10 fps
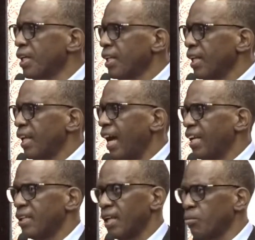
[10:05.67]
that
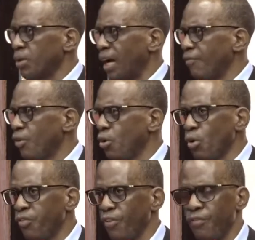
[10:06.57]
would have
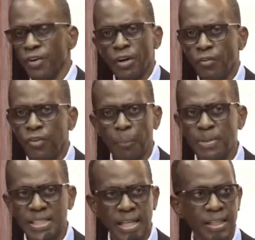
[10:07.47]
growth of
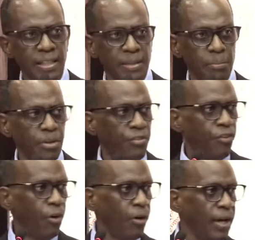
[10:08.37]
4%
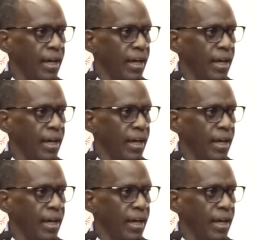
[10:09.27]
before,